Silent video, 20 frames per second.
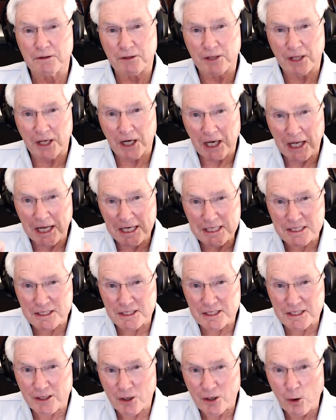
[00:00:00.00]
the
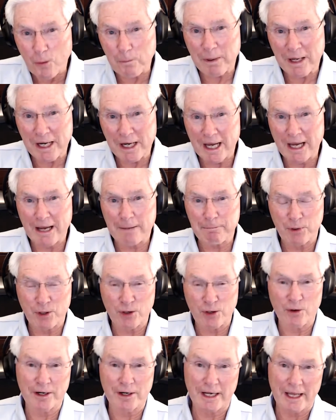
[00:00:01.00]
less coping gap
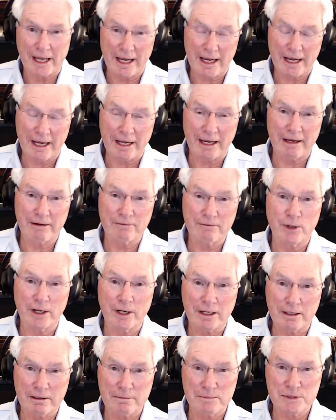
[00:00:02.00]
you're going to have
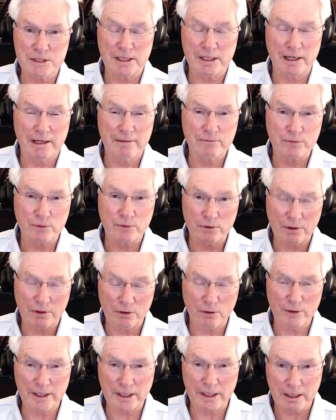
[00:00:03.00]
when it comes time for
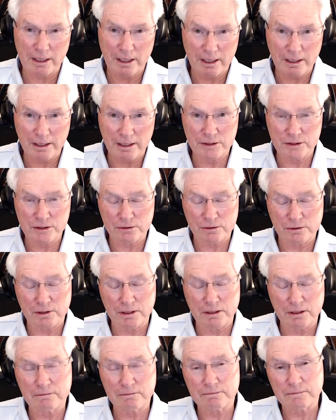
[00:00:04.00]
going to college
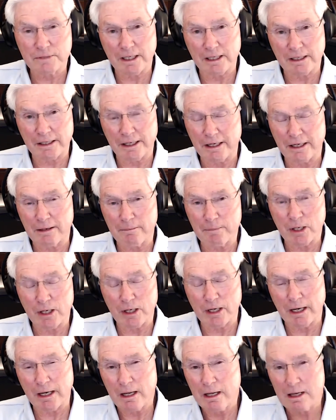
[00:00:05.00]
or uh, getting
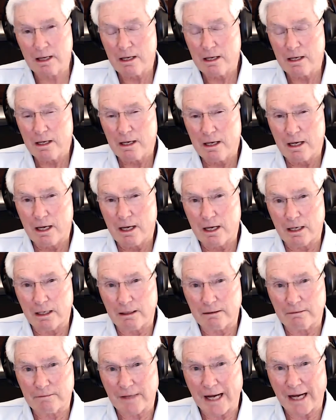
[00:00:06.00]
married. Uh,
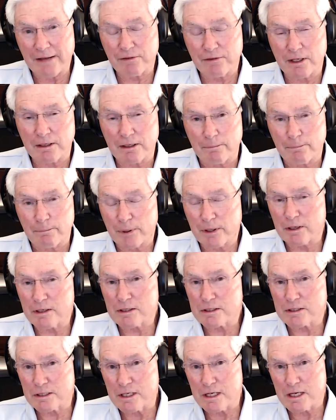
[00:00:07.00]
I think that
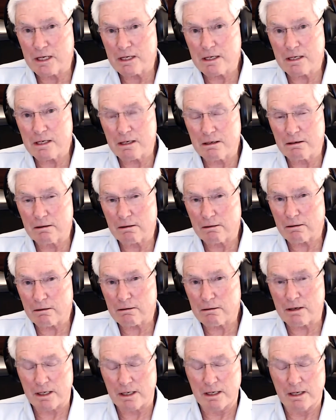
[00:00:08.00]
parents need
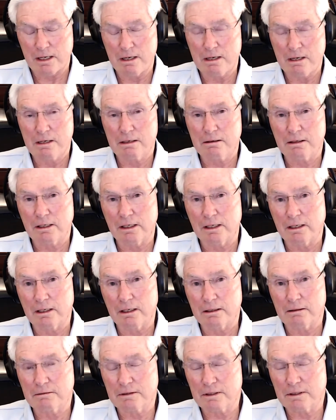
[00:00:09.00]
early
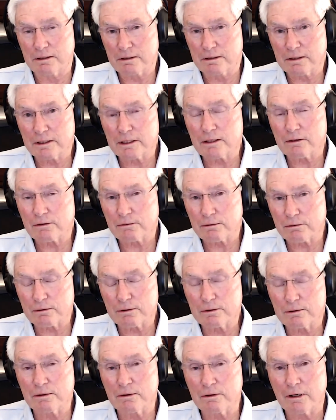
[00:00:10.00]
uh, to think
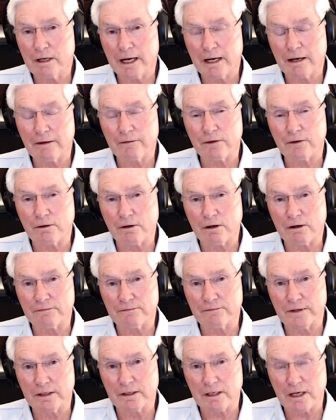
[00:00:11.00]
through how they're going to
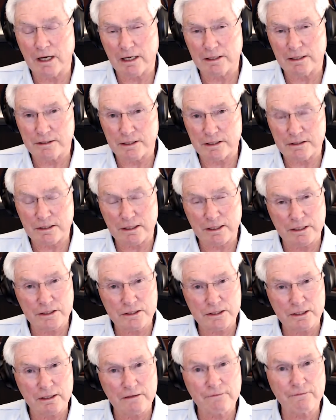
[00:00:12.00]
fund college
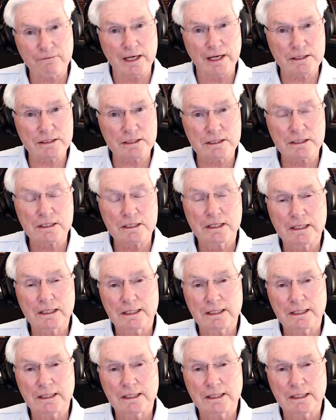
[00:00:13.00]
education if that's